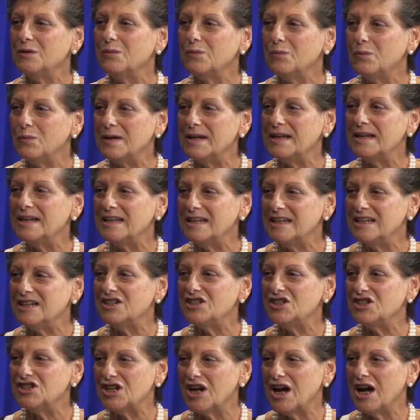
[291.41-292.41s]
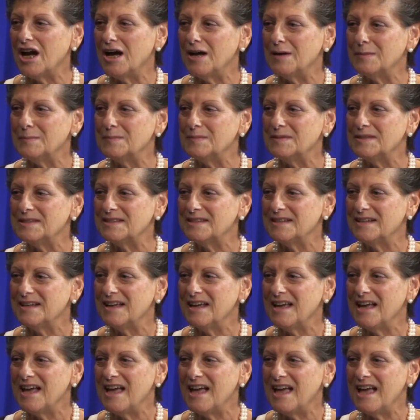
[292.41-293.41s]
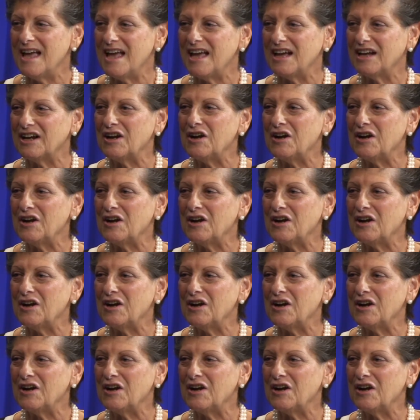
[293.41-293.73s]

We need jobs. And